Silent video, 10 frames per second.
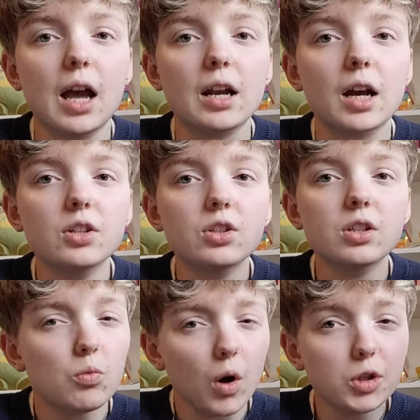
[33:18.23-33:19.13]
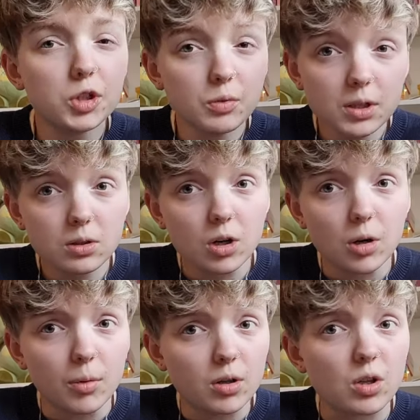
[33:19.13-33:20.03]
And I just, while she was a girl
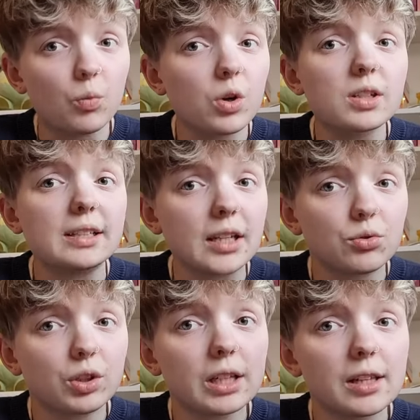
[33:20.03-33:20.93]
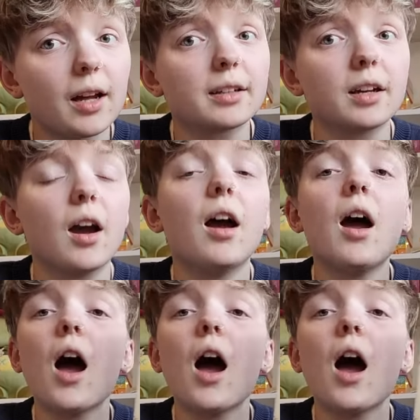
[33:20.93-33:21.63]
boss and whilst I did really like it,